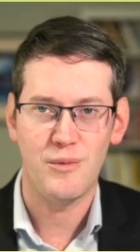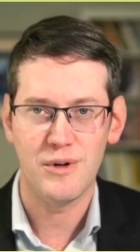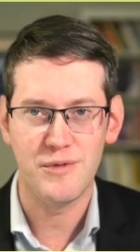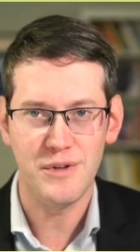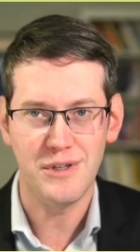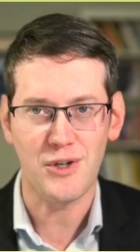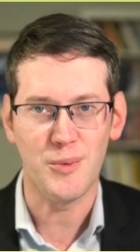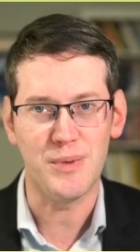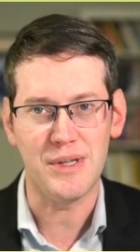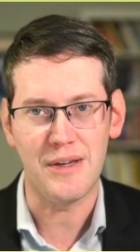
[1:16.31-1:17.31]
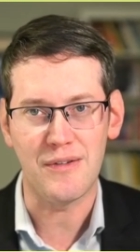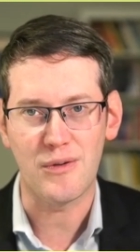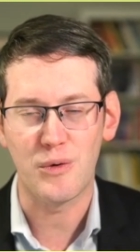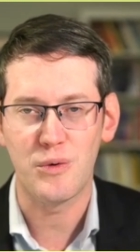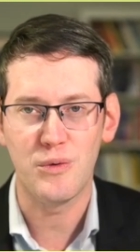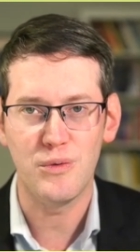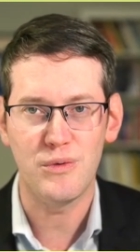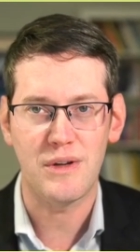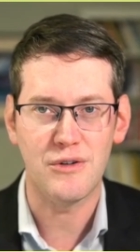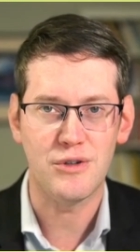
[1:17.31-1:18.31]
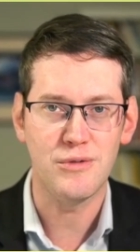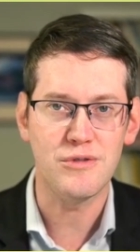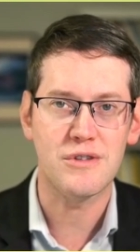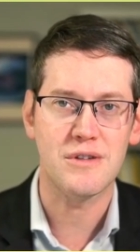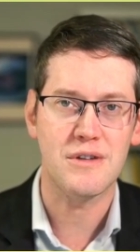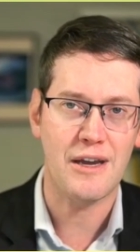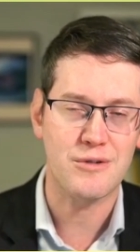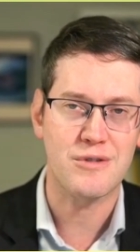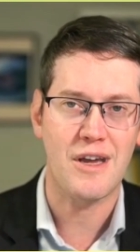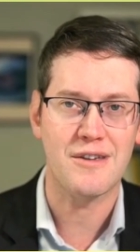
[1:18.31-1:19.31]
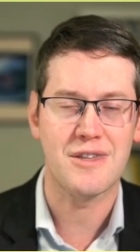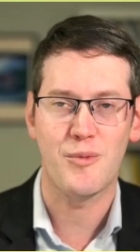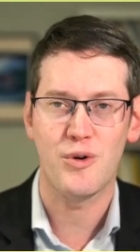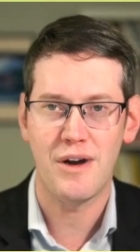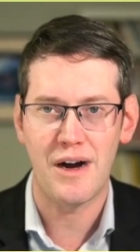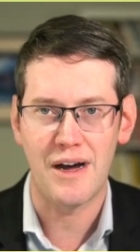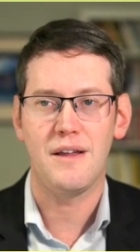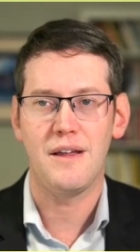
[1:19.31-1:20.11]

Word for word: We are volitional beings who can choose to exercise them or not.